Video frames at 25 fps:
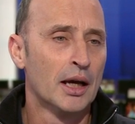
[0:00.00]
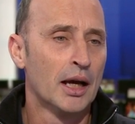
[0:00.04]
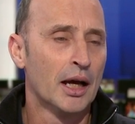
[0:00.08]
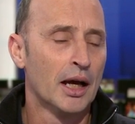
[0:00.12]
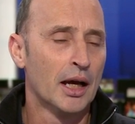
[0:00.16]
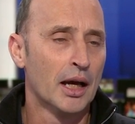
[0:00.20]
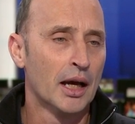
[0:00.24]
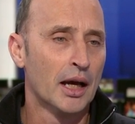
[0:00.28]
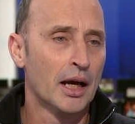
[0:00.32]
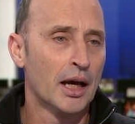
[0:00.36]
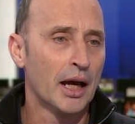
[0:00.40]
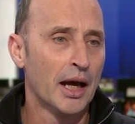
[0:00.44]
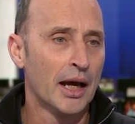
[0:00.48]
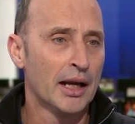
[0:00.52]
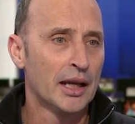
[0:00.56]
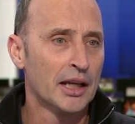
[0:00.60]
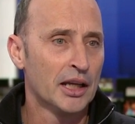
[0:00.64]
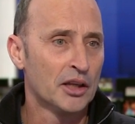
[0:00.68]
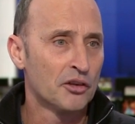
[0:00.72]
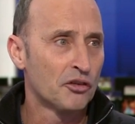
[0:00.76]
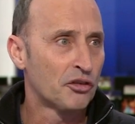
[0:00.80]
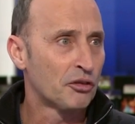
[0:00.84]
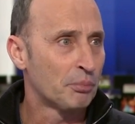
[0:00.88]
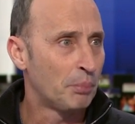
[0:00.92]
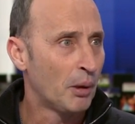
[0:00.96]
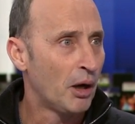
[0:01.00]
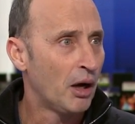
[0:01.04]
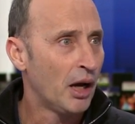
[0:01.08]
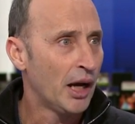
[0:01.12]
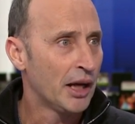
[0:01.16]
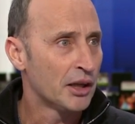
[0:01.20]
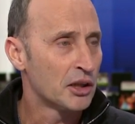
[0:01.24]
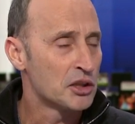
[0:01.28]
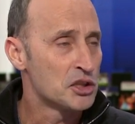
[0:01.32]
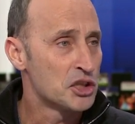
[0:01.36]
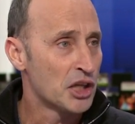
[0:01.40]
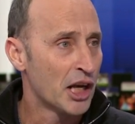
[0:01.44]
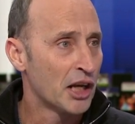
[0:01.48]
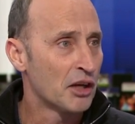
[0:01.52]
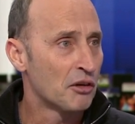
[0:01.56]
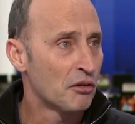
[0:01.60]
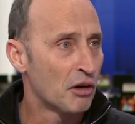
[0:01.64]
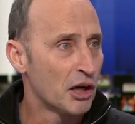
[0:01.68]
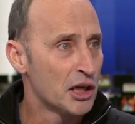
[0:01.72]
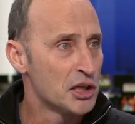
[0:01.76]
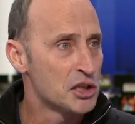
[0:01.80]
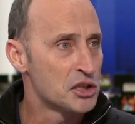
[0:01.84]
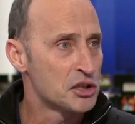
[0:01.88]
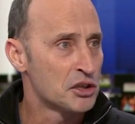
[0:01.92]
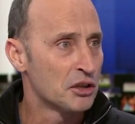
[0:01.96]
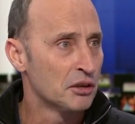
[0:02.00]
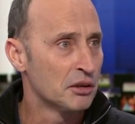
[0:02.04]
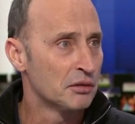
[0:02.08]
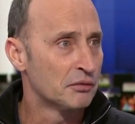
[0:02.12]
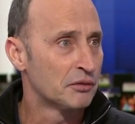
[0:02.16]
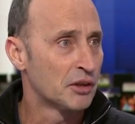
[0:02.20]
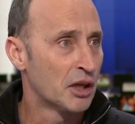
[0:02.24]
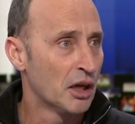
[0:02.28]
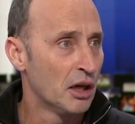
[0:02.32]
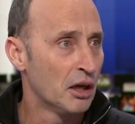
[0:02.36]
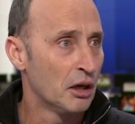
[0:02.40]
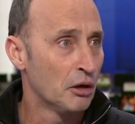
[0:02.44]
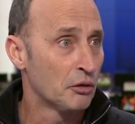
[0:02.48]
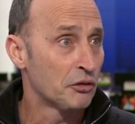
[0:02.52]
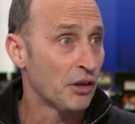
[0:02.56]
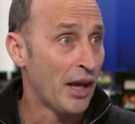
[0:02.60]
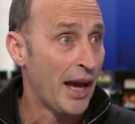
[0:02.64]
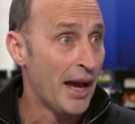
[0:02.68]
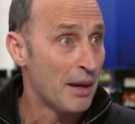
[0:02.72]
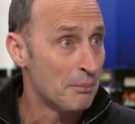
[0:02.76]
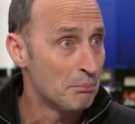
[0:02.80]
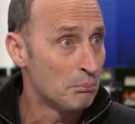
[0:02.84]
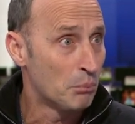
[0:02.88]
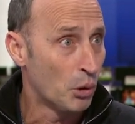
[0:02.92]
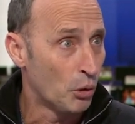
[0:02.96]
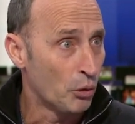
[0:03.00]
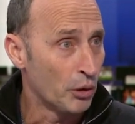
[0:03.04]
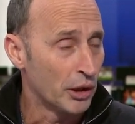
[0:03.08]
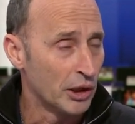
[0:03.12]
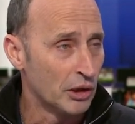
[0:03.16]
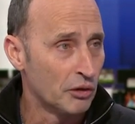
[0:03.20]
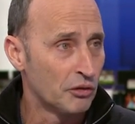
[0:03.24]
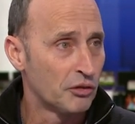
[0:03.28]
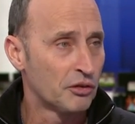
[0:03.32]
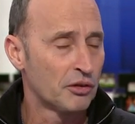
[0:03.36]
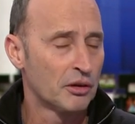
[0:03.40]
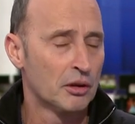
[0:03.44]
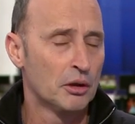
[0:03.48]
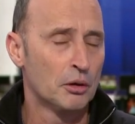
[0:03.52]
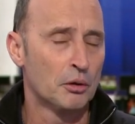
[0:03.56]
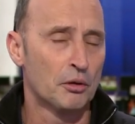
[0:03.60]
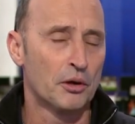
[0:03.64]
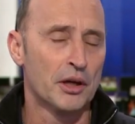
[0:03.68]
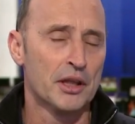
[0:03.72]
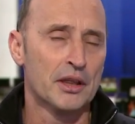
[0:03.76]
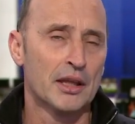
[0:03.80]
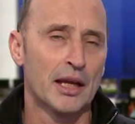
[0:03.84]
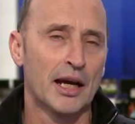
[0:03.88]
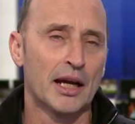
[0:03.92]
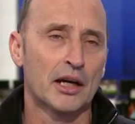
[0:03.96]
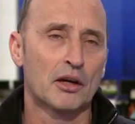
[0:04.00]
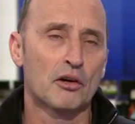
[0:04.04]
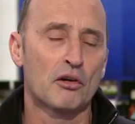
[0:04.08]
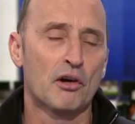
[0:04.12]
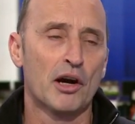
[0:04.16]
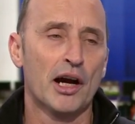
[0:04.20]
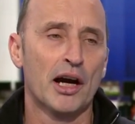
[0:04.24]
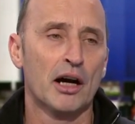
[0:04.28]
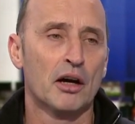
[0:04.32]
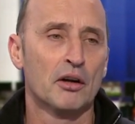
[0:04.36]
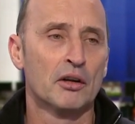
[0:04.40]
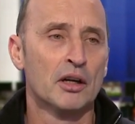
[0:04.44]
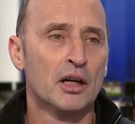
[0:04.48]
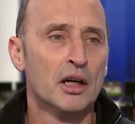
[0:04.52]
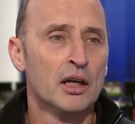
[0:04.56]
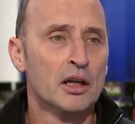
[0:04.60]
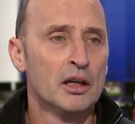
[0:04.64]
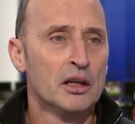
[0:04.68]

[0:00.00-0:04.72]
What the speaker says: And it inspired a generation of girls and boys who are in that crowd.